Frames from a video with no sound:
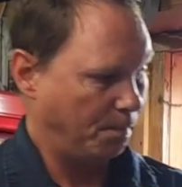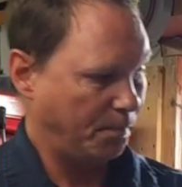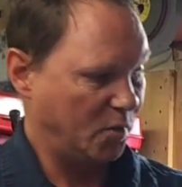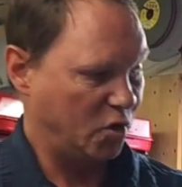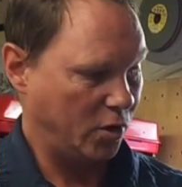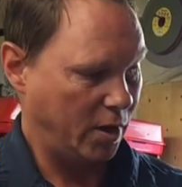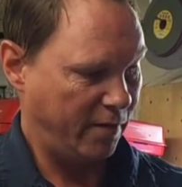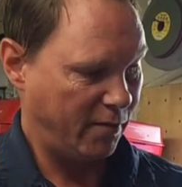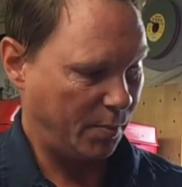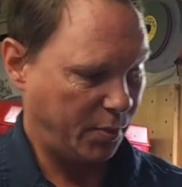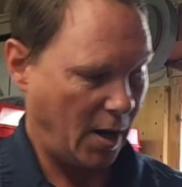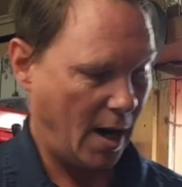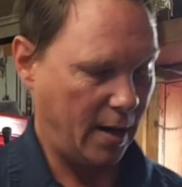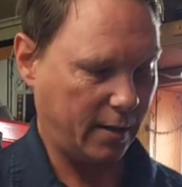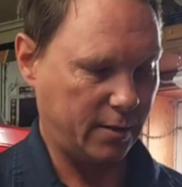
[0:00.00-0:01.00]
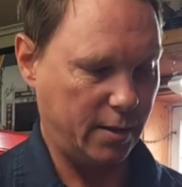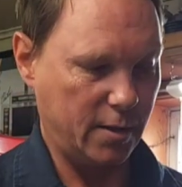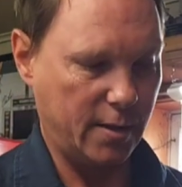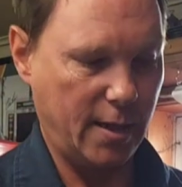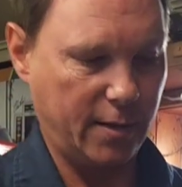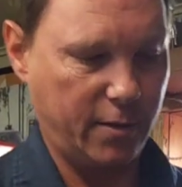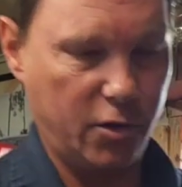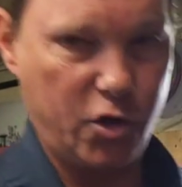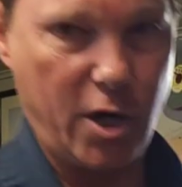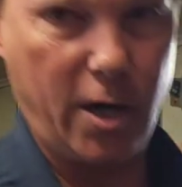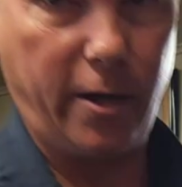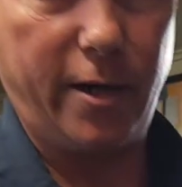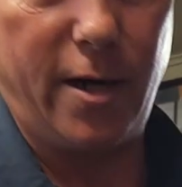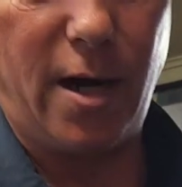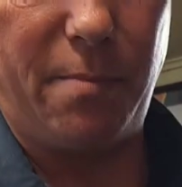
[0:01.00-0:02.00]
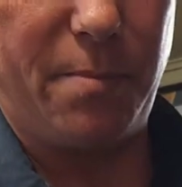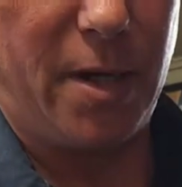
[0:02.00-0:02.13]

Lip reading: Geneva Products. He's got the Cherry Nut